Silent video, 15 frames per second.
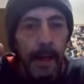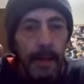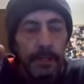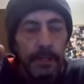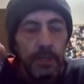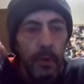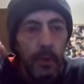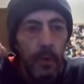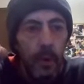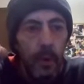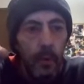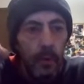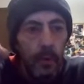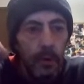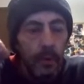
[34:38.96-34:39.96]
And so
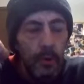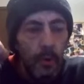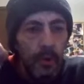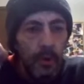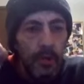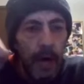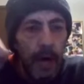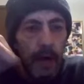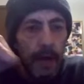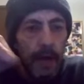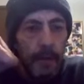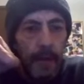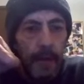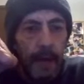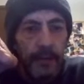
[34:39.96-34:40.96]
when we're
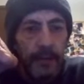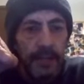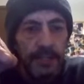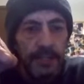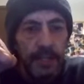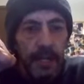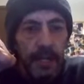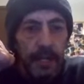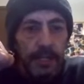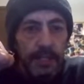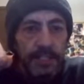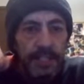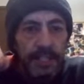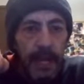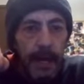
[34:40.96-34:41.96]
talking about this,
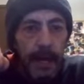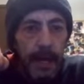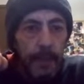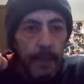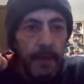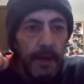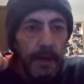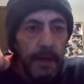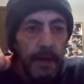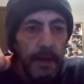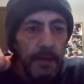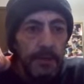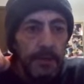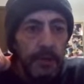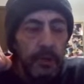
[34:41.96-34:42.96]
setting up
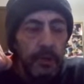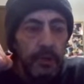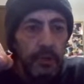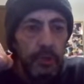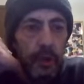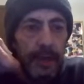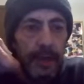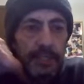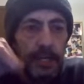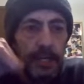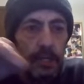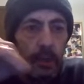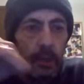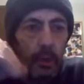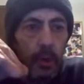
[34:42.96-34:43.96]
a
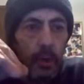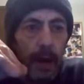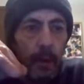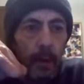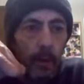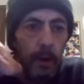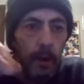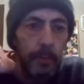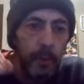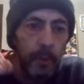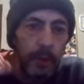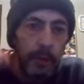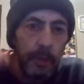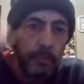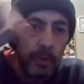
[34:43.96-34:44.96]
transitional credit, we're going to
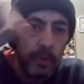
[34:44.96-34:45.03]
put the